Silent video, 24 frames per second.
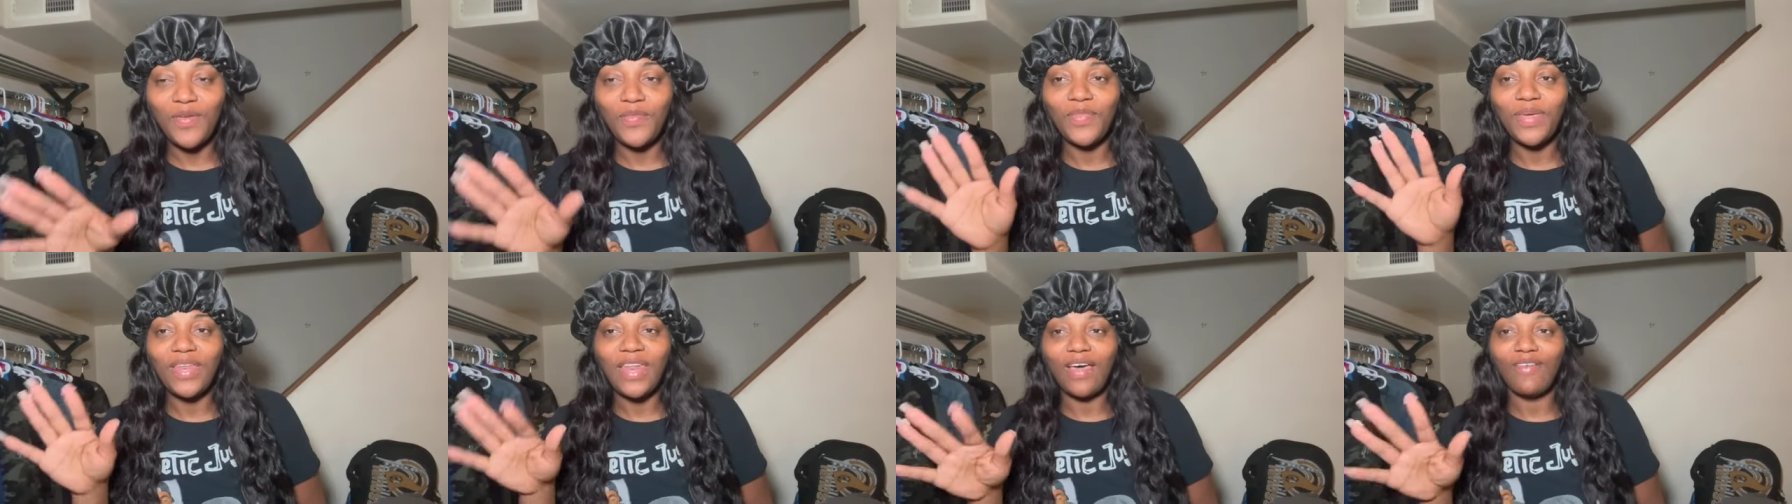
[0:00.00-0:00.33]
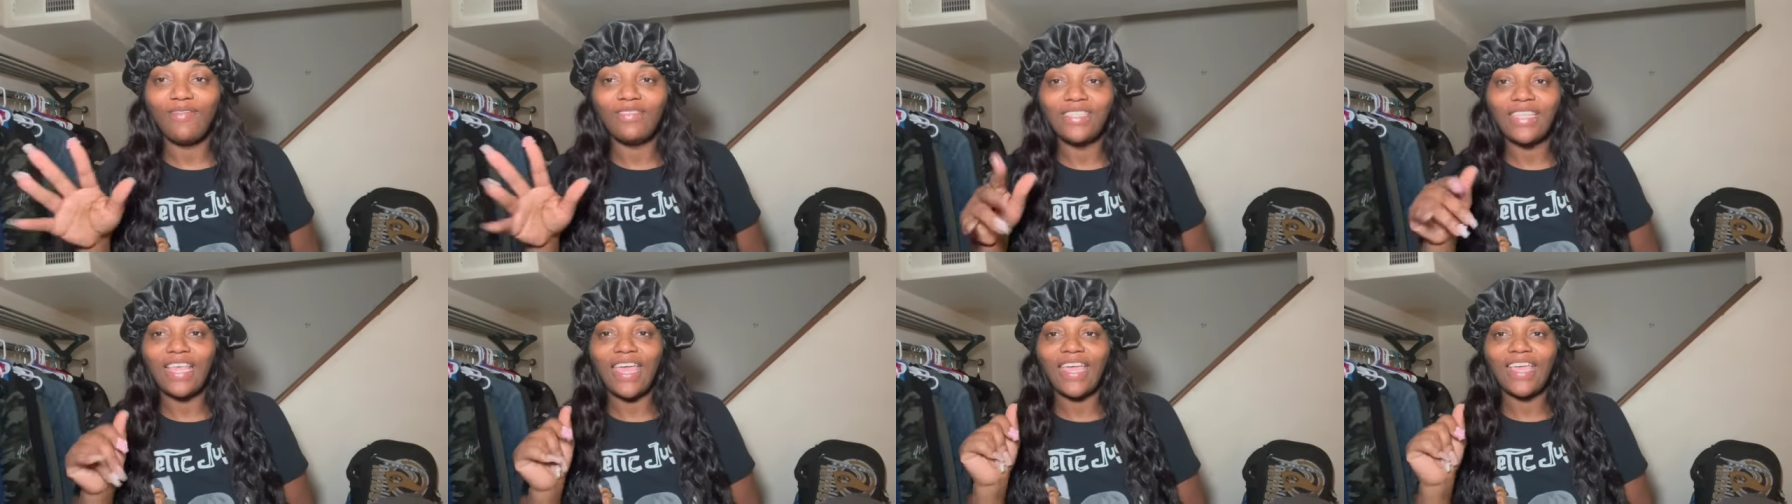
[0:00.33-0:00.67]
but I
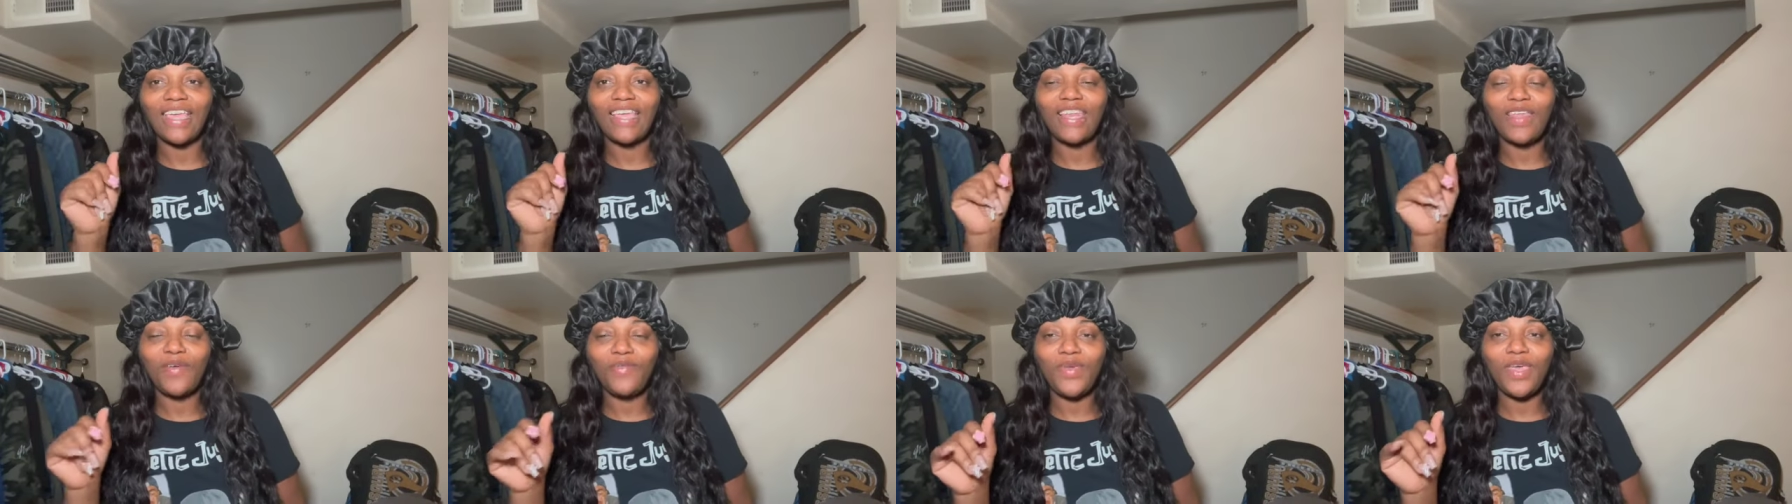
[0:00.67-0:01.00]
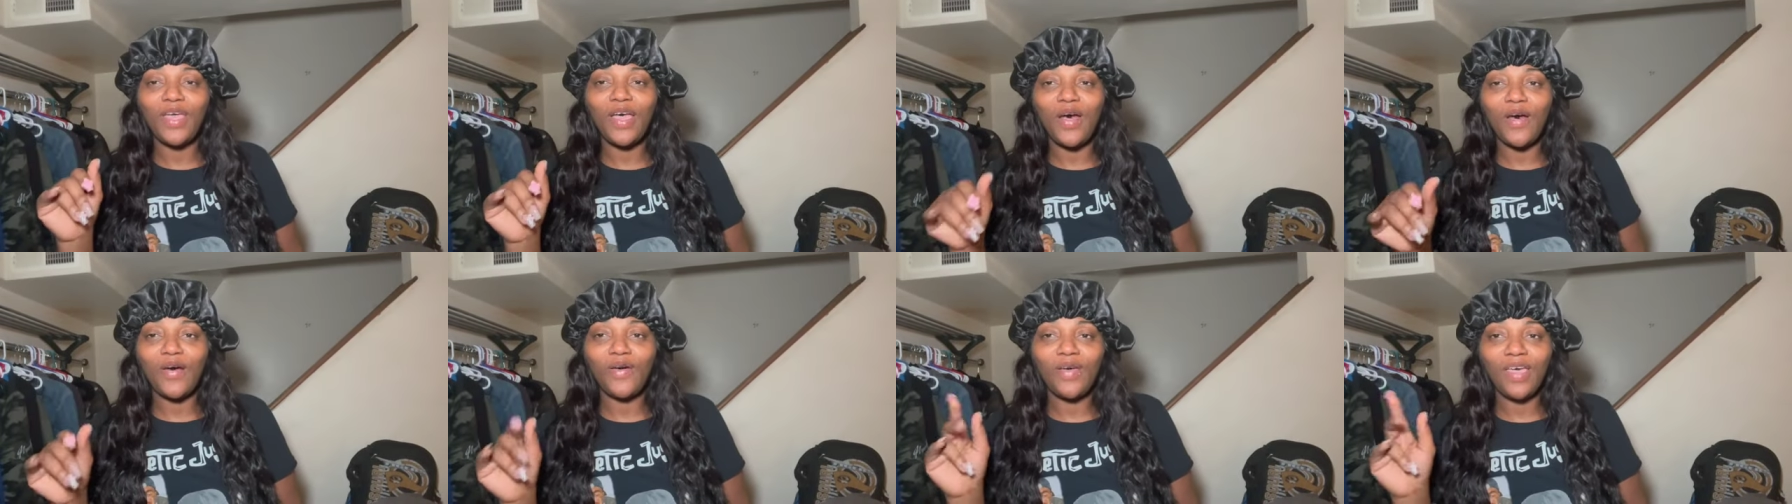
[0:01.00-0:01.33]
was like, let me
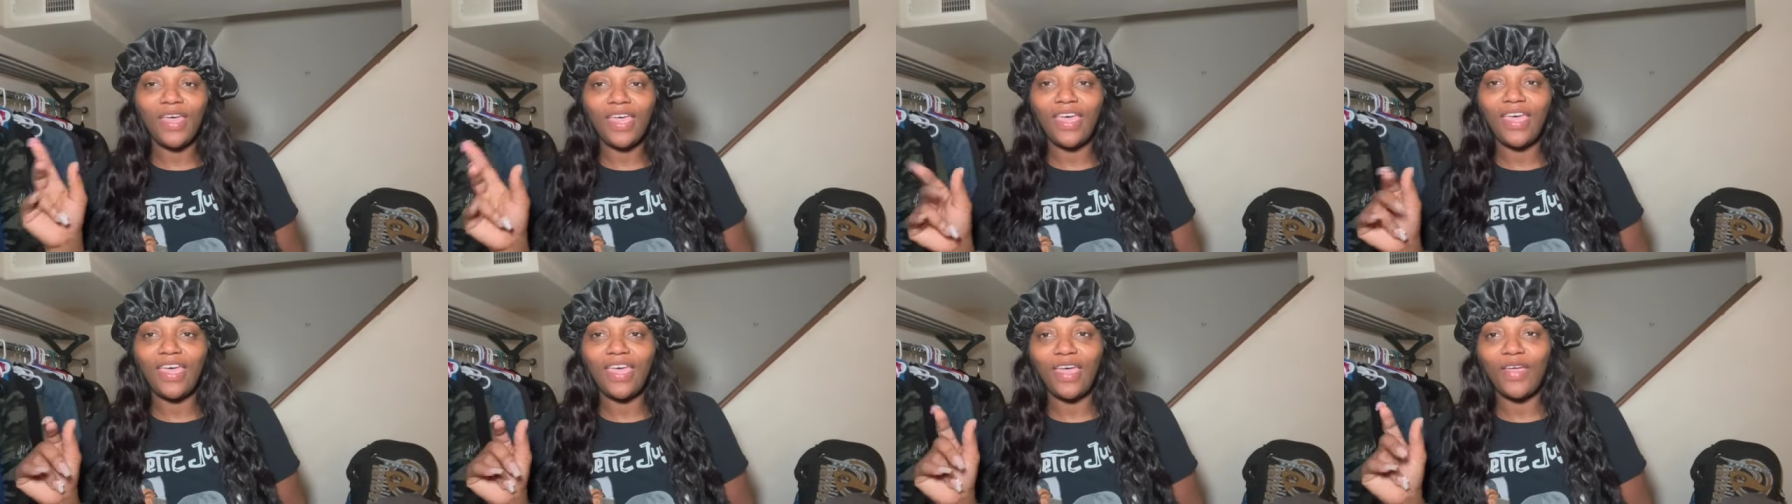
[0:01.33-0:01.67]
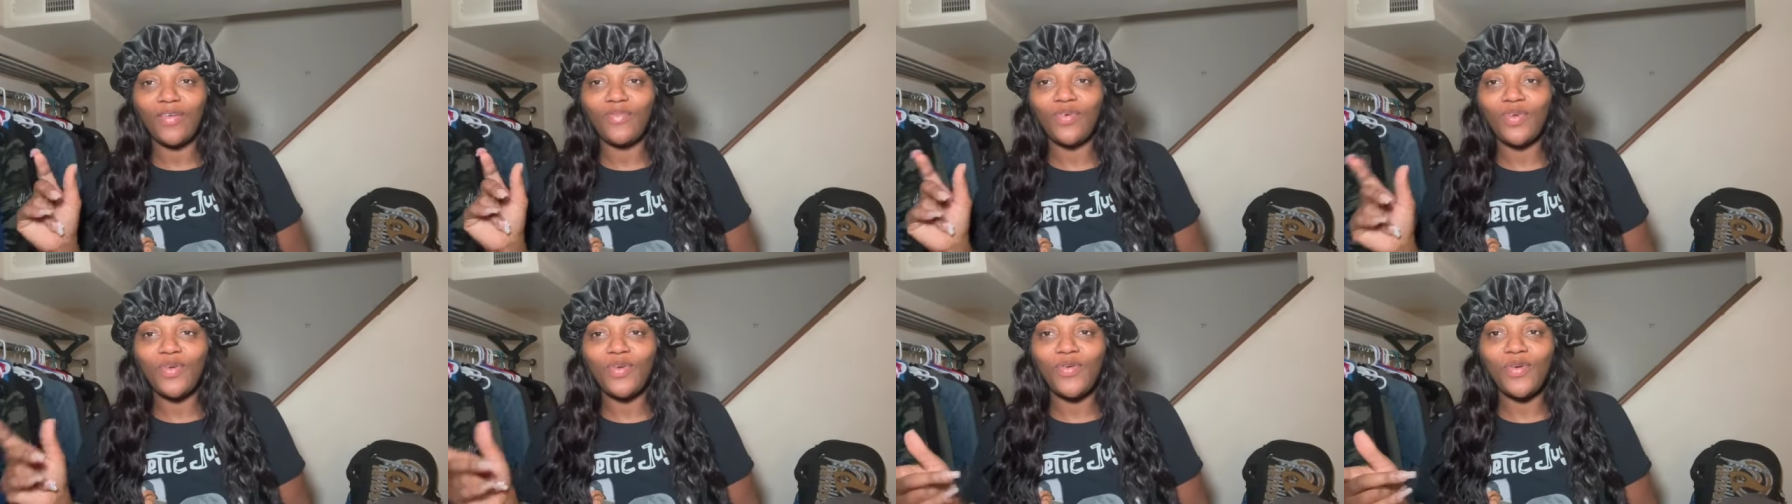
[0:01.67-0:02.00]
go ahead
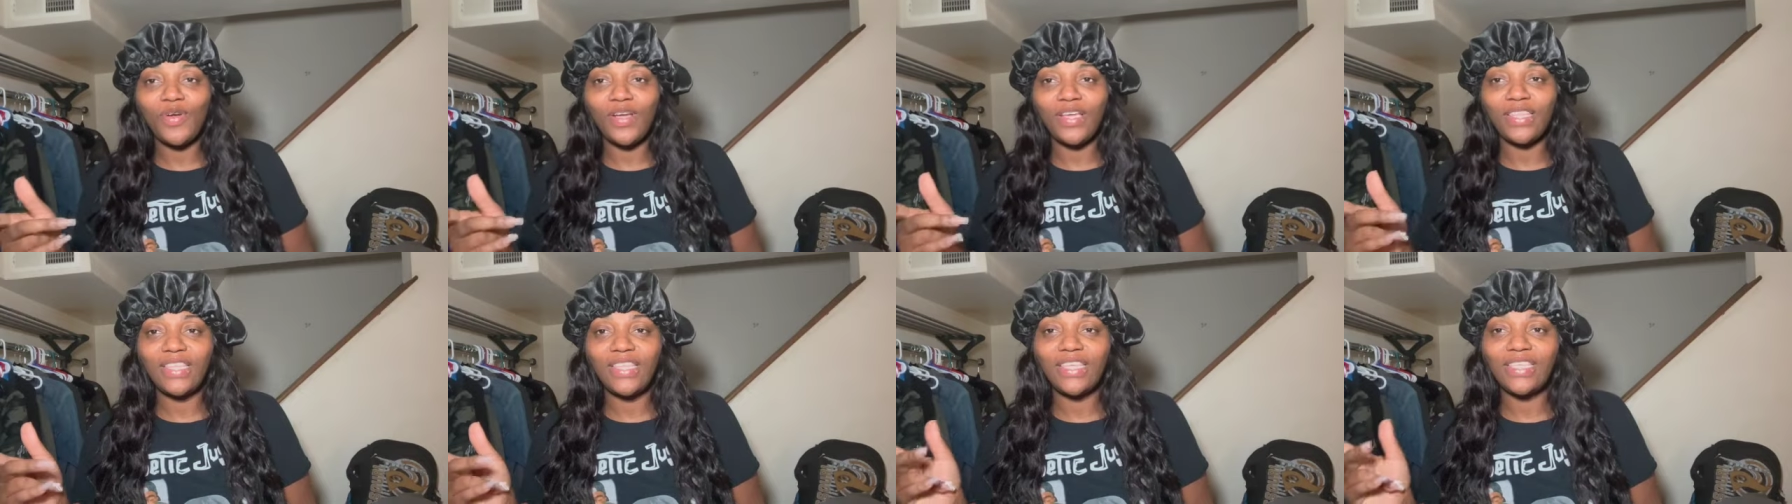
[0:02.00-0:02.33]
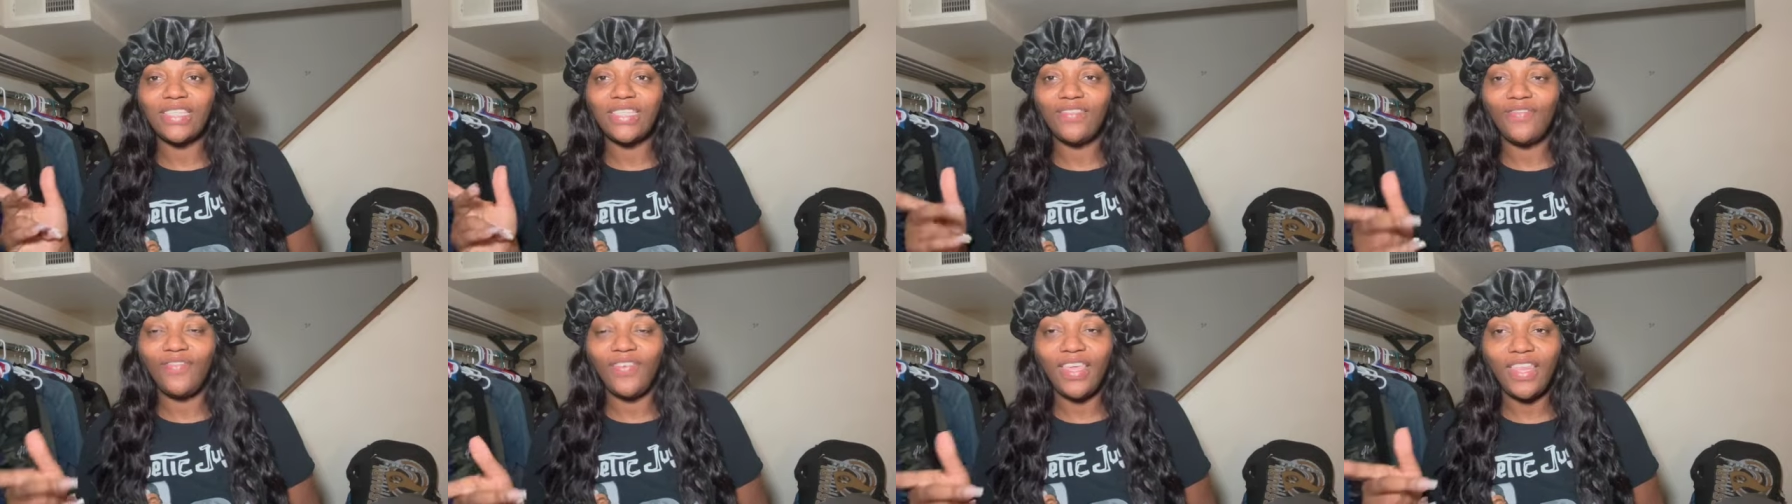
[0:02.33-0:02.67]
and record this
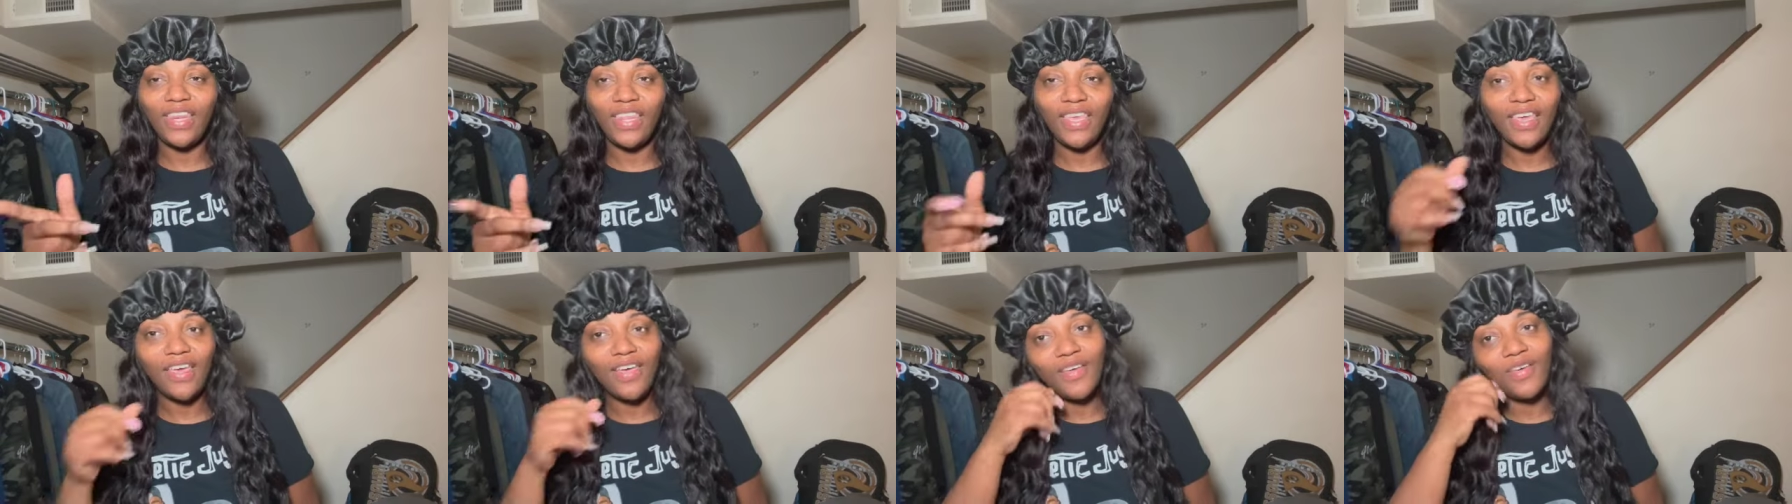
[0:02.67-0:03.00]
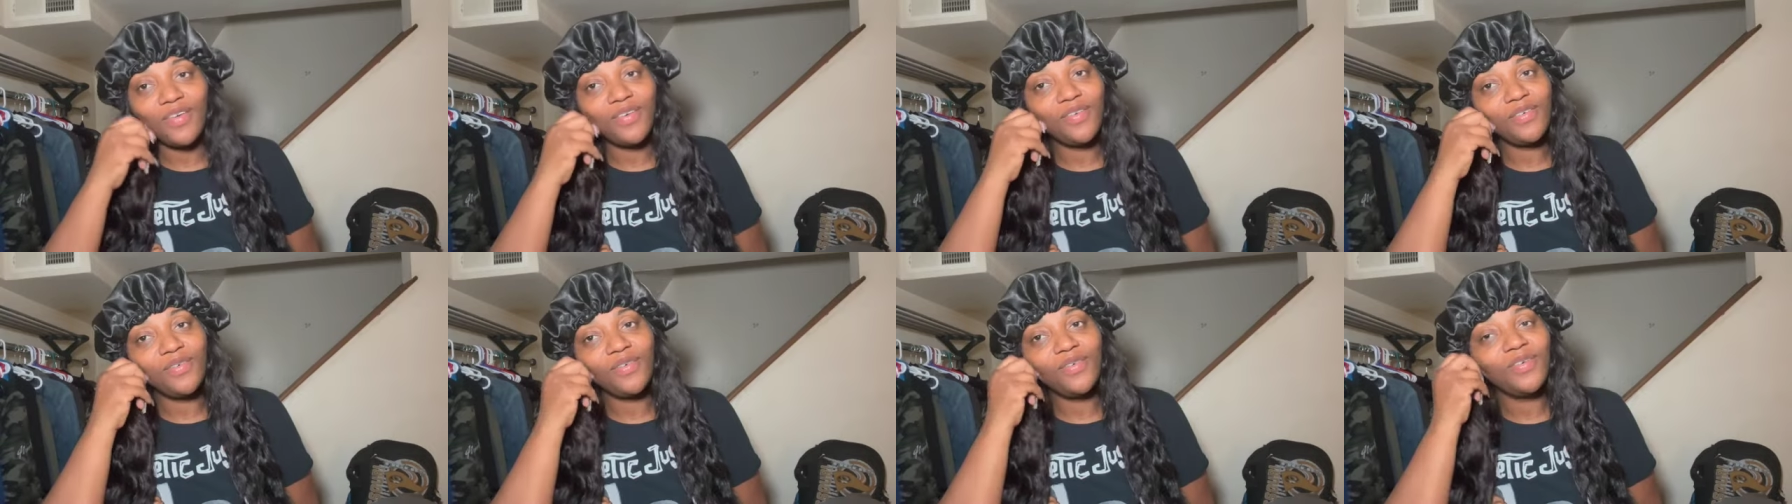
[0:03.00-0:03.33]

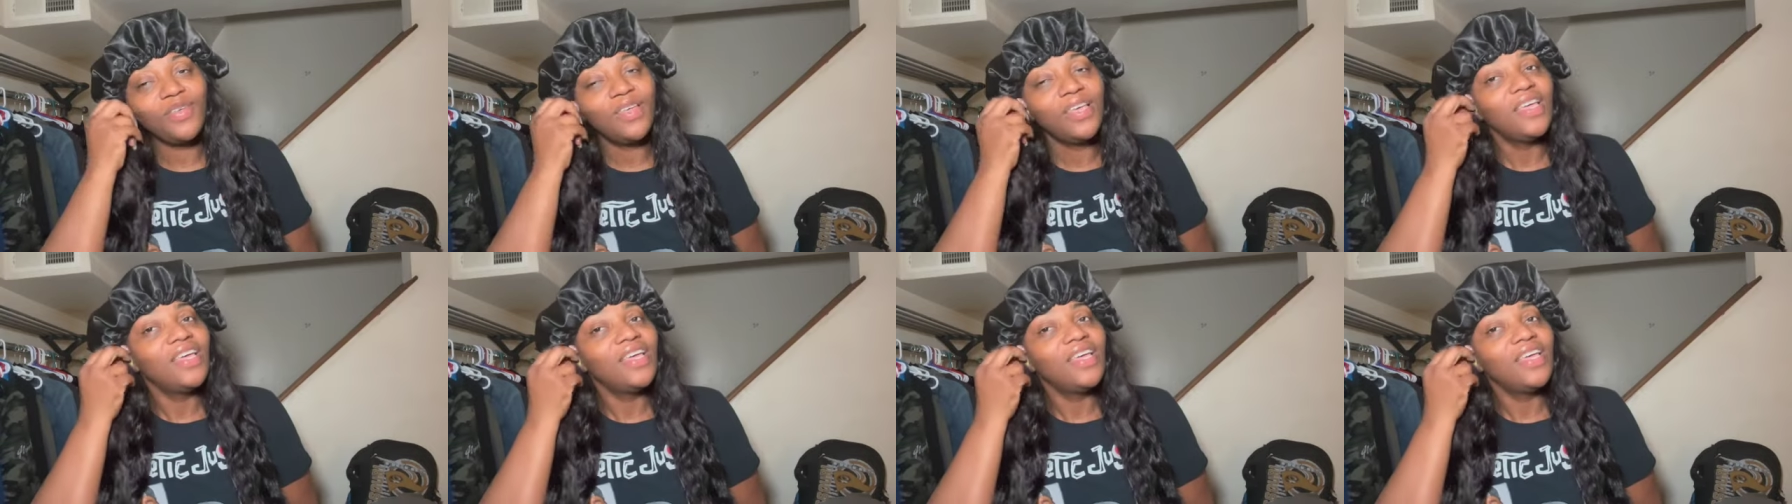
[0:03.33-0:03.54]
video.